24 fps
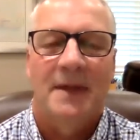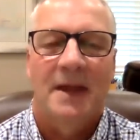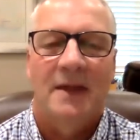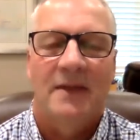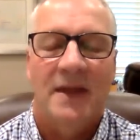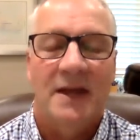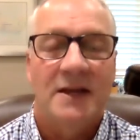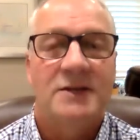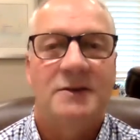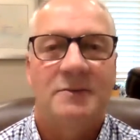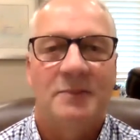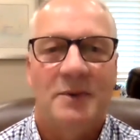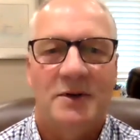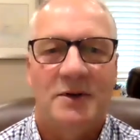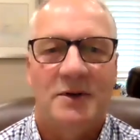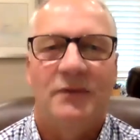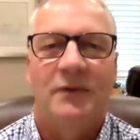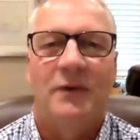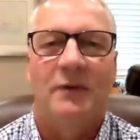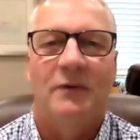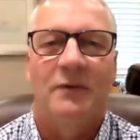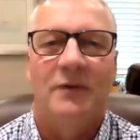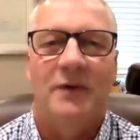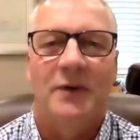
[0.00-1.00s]
Thanks so much
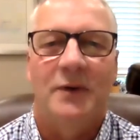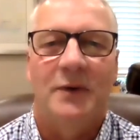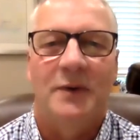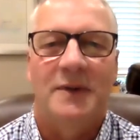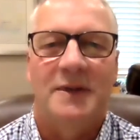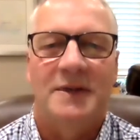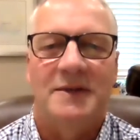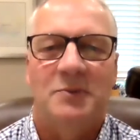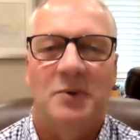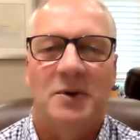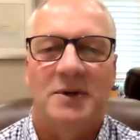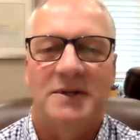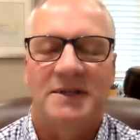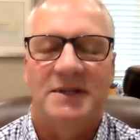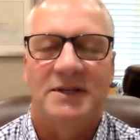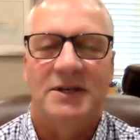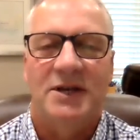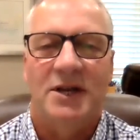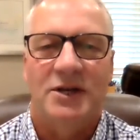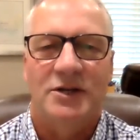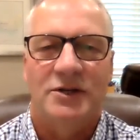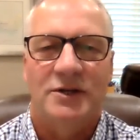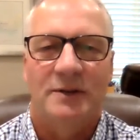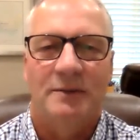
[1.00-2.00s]
for viewing this
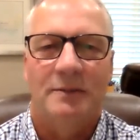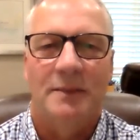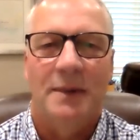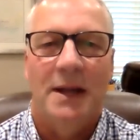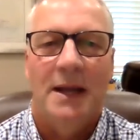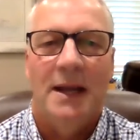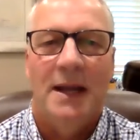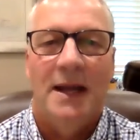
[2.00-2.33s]
presentation.